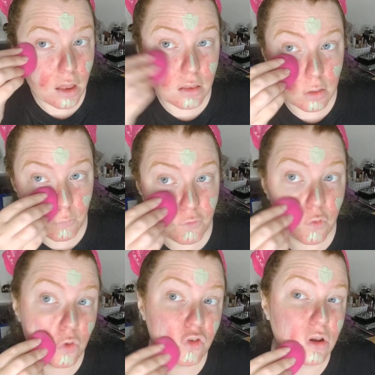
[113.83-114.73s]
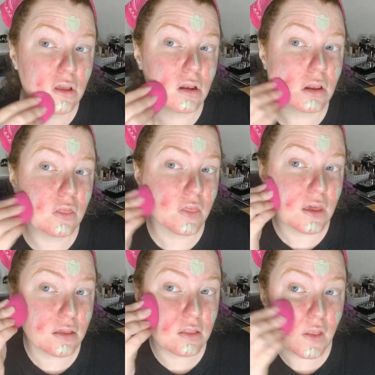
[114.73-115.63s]
and some fortunate
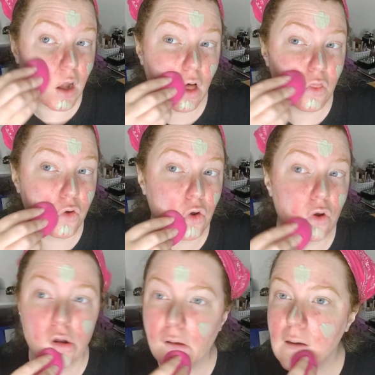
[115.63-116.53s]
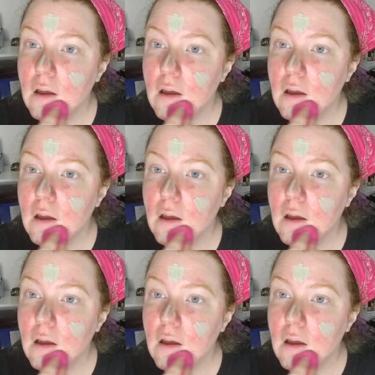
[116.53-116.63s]
things that other